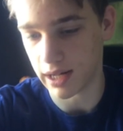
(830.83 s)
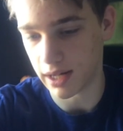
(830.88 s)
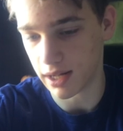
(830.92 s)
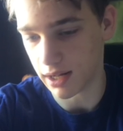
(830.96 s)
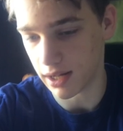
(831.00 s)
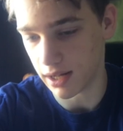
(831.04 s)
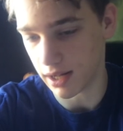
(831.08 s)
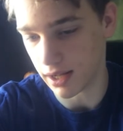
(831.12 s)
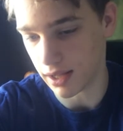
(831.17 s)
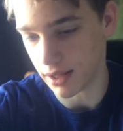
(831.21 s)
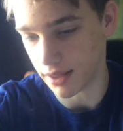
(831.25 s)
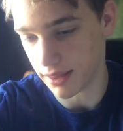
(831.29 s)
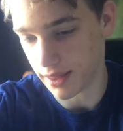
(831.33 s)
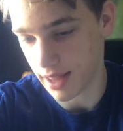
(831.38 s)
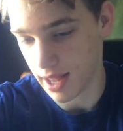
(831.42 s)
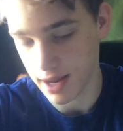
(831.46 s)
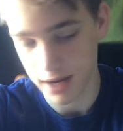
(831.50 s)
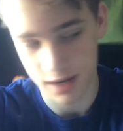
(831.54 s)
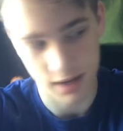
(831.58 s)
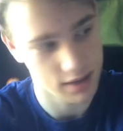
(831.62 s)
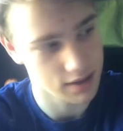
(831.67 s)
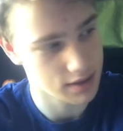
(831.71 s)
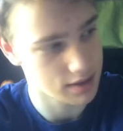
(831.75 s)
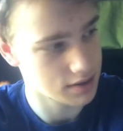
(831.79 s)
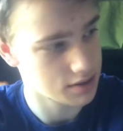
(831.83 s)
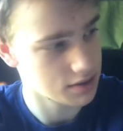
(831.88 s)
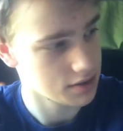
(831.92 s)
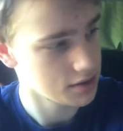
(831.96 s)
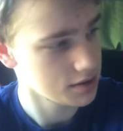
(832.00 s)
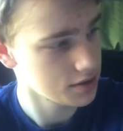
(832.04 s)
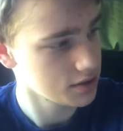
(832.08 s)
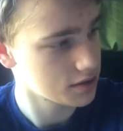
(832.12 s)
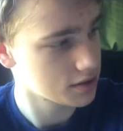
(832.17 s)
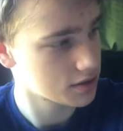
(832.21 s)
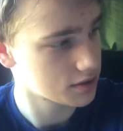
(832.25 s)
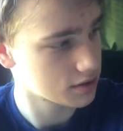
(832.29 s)
uh, that
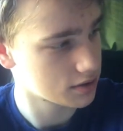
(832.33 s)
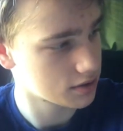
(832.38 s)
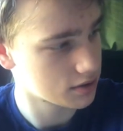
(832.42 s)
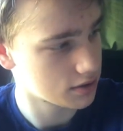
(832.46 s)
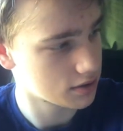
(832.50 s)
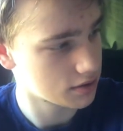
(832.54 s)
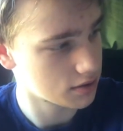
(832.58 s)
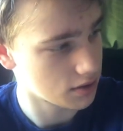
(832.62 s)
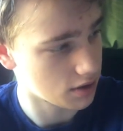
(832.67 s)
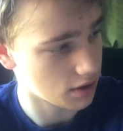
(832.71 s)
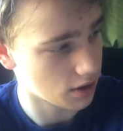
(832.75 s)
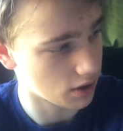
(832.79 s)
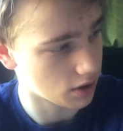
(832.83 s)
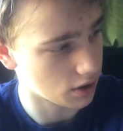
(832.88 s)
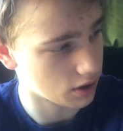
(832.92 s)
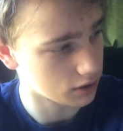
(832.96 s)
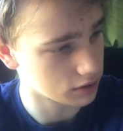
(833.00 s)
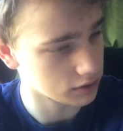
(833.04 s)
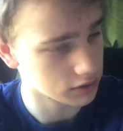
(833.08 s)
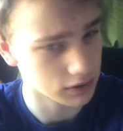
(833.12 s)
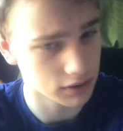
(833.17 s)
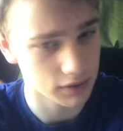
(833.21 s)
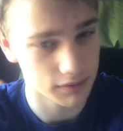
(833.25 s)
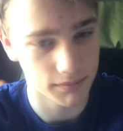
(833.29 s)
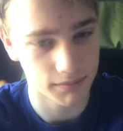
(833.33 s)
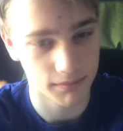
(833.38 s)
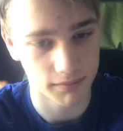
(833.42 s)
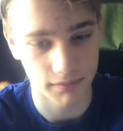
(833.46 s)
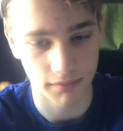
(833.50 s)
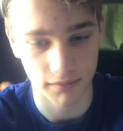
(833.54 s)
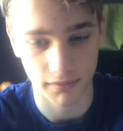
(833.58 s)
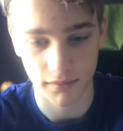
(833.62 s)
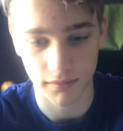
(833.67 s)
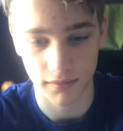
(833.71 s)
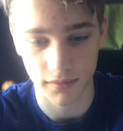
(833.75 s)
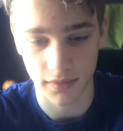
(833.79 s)
is all
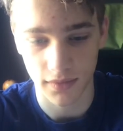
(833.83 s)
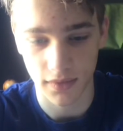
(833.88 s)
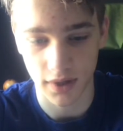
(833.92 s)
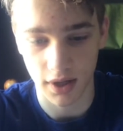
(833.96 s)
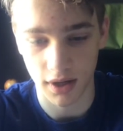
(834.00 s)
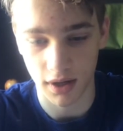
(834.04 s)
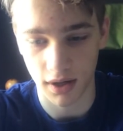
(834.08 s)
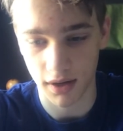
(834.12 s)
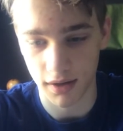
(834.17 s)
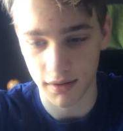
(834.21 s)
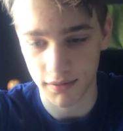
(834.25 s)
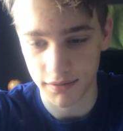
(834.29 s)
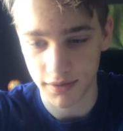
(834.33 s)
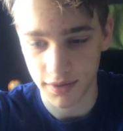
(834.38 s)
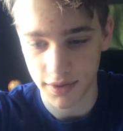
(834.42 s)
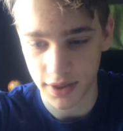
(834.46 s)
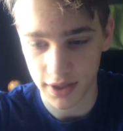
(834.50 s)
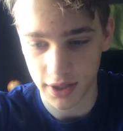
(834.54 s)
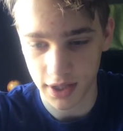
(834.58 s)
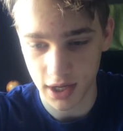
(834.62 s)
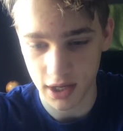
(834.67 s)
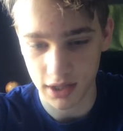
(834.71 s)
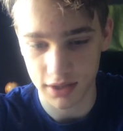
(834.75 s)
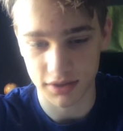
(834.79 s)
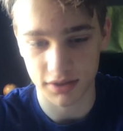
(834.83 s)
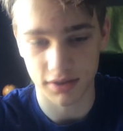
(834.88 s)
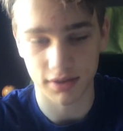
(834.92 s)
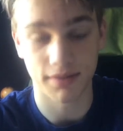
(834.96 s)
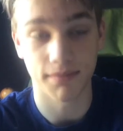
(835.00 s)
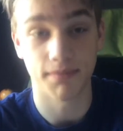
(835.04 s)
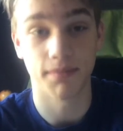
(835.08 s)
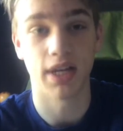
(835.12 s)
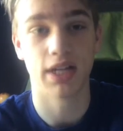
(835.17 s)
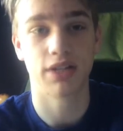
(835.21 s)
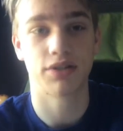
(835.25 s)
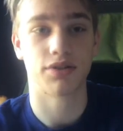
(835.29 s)
of the guns.
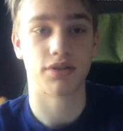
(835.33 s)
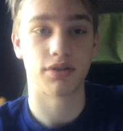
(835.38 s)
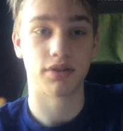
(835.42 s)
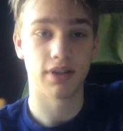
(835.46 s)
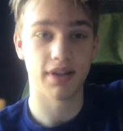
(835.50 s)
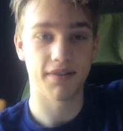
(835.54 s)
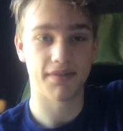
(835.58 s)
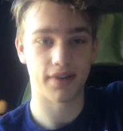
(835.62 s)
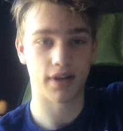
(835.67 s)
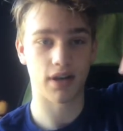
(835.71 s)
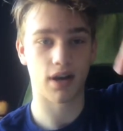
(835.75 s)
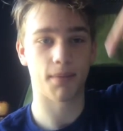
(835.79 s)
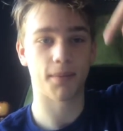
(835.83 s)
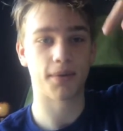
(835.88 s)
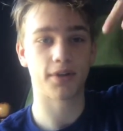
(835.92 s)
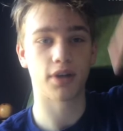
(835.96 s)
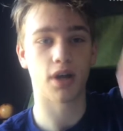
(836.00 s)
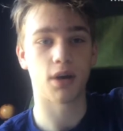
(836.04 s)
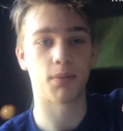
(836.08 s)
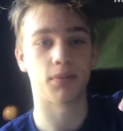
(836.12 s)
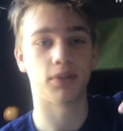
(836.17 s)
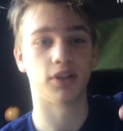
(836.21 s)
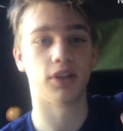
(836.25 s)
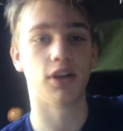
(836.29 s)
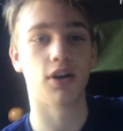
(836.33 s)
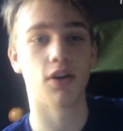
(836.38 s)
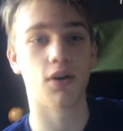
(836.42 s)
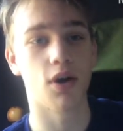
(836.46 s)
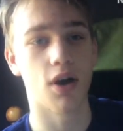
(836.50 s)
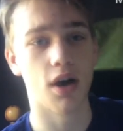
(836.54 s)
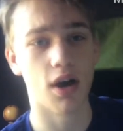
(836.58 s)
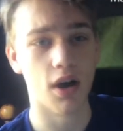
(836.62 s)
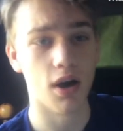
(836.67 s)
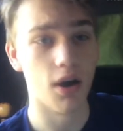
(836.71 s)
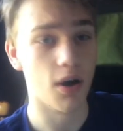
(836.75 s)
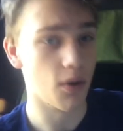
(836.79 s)
Make sure to leave a comment down below.
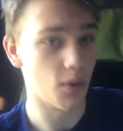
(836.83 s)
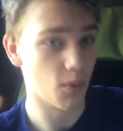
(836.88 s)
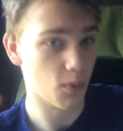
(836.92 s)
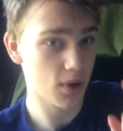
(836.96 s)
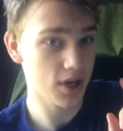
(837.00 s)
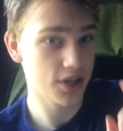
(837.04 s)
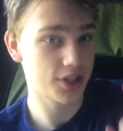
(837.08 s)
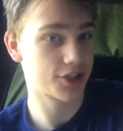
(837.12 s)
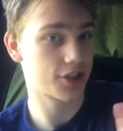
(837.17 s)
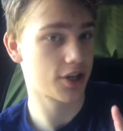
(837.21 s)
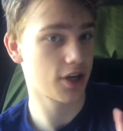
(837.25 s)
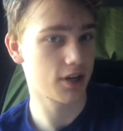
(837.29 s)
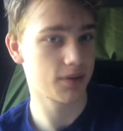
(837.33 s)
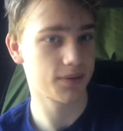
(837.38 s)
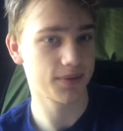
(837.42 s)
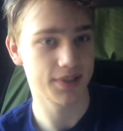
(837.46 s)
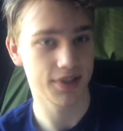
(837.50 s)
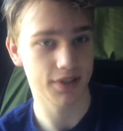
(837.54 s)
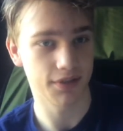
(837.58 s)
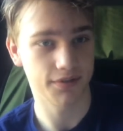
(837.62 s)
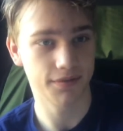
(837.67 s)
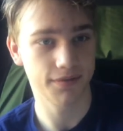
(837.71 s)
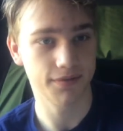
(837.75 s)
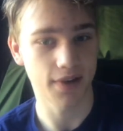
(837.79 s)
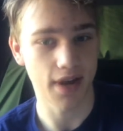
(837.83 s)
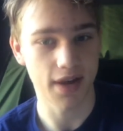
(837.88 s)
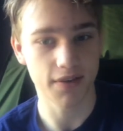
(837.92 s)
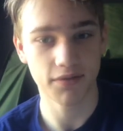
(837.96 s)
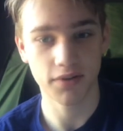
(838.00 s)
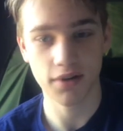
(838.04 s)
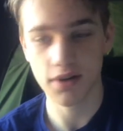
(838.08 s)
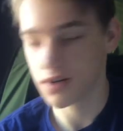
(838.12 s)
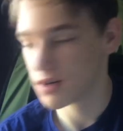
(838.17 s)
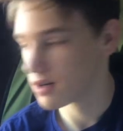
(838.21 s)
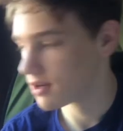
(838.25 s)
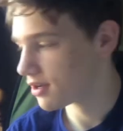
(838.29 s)
Which gun was your
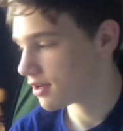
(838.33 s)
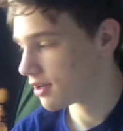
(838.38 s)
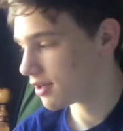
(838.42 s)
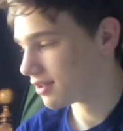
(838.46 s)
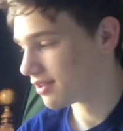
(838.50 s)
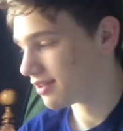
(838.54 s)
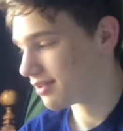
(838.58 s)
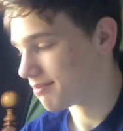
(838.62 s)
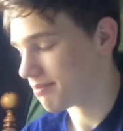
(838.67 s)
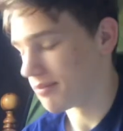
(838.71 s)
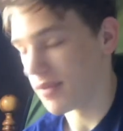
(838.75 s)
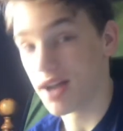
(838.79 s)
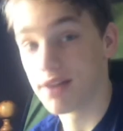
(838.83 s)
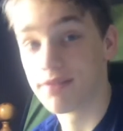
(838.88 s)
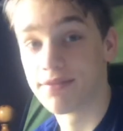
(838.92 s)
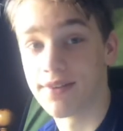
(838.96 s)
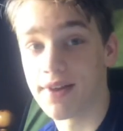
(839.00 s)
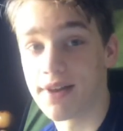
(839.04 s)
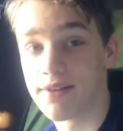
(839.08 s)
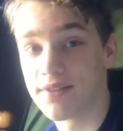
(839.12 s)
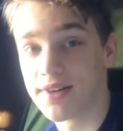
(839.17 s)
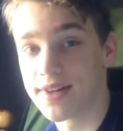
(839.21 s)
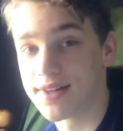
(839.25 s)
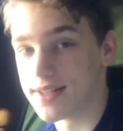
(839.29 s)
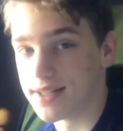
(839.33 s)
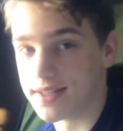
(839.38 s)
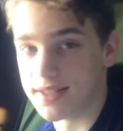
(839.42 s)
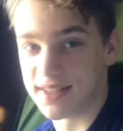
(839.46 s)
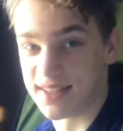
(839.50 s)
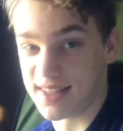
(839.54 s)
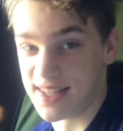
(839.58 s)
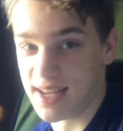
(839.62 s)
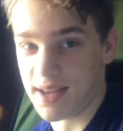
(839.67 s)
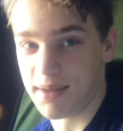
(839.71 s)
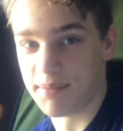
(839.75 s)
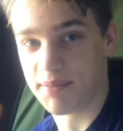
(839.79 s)
favorite? My favorite is
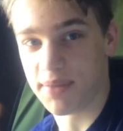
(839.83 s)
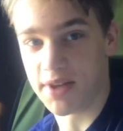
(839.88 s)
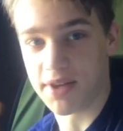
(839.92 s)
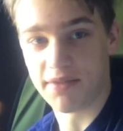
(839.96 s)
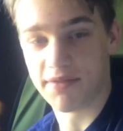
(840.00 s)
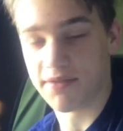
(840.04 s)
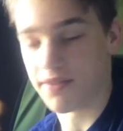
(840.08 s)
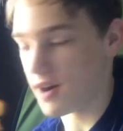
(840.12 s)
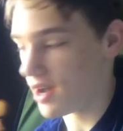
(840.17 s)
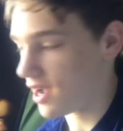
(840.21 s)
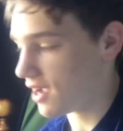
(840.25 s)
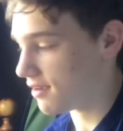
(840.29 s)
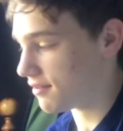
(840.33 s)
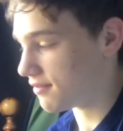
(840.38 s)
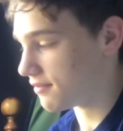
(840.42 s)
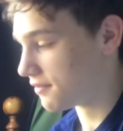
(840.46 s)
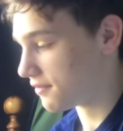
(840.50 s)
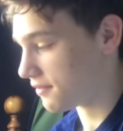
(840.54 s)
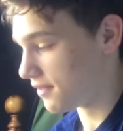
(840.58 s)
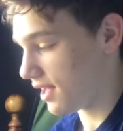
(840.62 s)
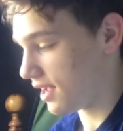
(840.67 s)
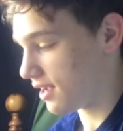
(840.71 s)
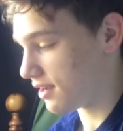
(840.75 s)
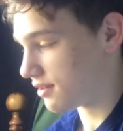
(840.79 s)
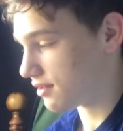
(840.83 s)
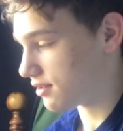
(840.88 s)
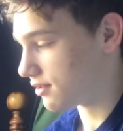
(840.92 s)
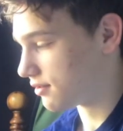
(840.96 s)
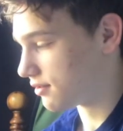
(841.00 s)
the MP5. That